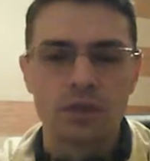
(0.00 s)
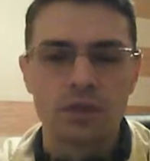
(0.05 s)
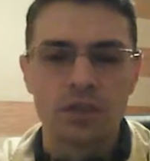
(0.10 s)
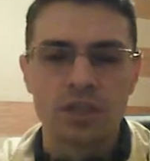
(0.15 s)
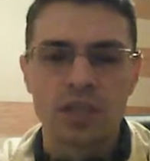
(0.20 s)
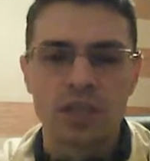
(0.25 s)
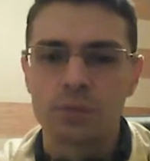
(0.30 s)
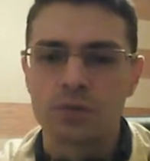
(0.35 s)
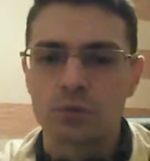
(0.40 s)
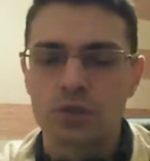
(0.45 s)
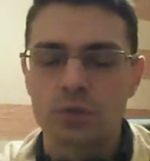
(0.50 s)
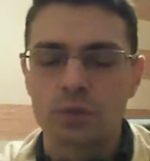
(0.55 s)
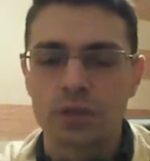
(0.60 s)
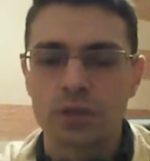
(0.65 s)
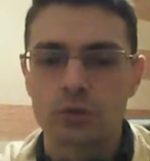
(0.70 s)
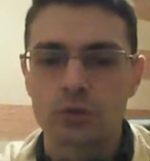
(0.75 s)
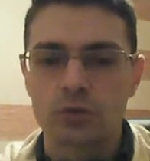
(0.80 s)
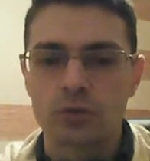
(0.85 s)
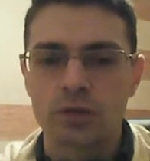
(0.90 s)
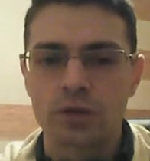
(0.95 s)
In the game it was
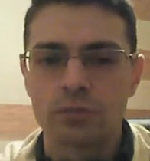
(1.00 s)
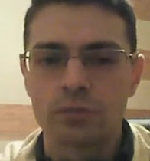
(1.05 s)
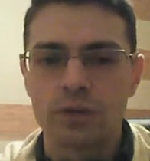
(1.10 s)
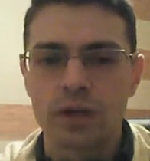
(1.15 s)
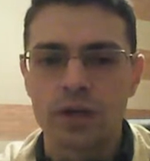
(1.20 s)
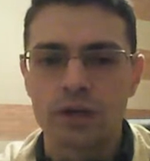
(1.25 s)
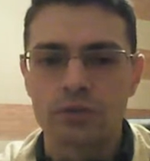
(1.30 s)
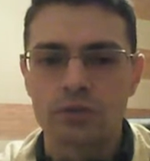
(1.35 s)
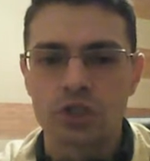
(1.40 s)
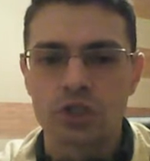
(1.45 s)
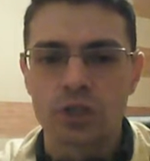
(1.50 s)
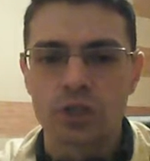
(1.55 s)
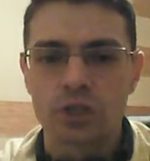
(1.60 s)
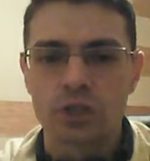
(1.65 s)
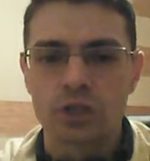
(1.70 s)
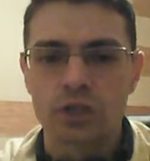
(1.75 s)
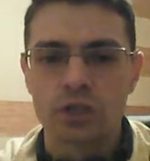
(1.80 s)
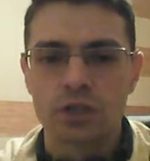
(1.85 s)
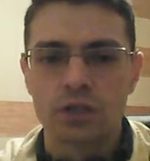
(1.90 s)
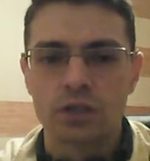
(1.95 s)
played rook f5,
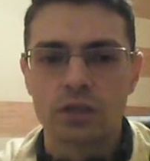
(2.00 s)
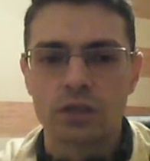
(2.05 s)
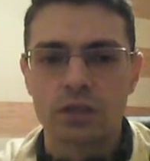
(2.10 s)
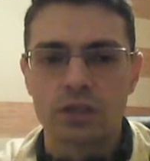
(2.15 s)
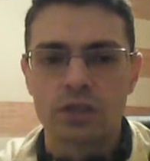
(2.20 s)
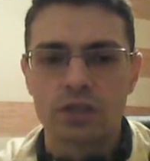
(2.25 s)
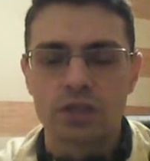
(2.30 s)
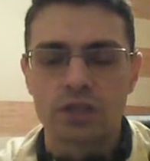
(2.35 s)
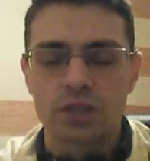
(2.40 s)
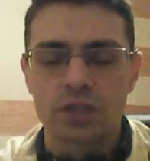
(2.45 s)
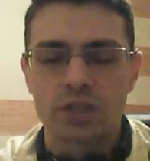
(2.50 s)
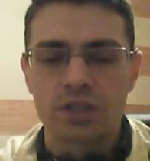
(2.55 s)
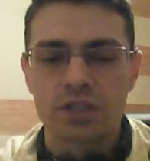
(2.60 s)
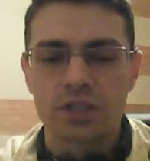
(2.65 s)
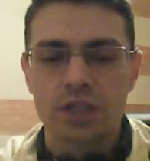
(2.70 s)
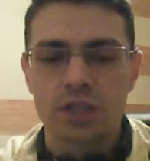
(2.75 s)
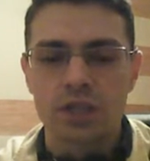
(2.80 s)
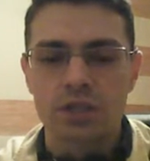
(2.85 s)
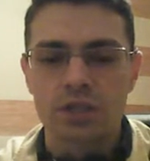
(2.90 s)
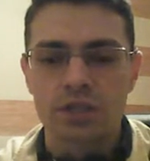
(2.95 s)
check,
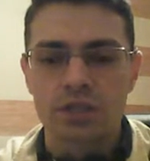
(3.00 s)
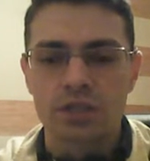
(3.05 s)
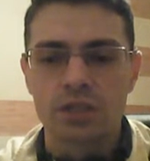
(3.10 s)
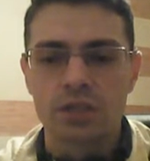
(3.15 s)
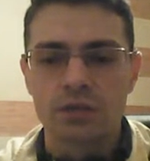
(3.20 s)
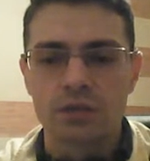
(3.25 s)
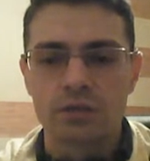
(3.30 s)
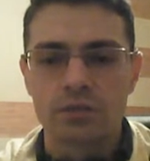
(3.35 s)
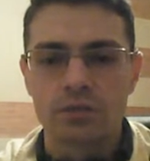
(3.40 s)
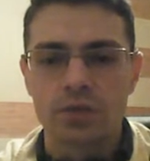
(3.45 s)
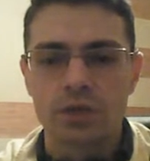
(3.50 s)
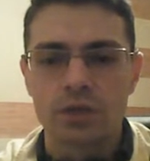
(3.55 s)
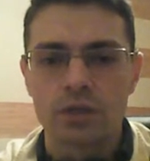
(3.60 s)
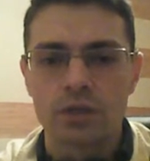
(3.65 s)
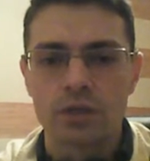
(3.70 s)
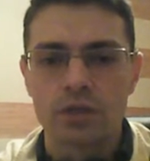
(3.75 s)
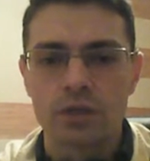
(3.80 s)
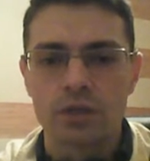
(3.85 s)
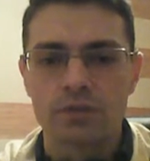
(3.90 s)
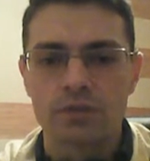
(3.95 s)
takes, king f3,
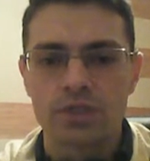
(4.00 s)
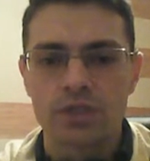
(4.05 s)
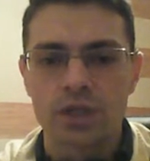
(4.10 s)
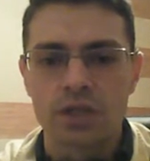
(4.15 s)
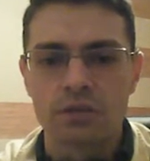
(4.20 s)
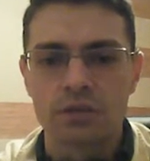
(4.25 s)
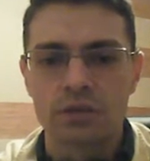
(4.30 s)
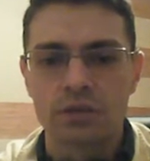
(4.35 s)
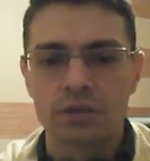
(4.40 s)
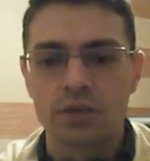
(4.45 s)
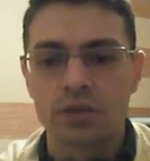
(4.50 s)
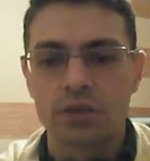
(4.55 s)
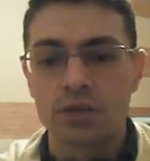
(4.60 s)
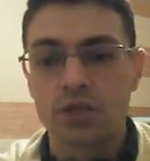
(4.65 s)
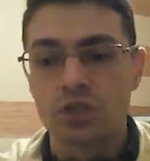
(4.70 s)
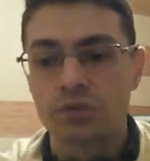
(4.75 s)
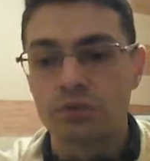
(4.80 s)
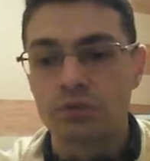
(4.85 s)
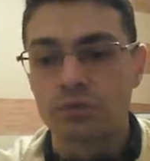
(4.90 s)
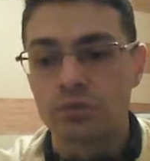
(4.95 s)
king f7,
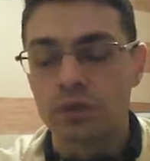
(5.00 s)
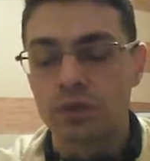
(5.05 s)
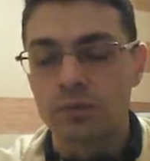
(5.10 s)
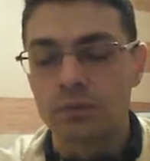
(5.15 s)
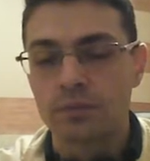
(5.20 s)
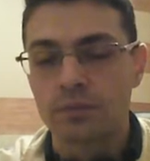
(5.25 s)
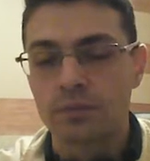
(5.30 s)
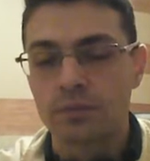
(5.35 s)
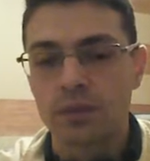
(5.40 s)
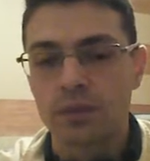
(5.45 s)
king g3.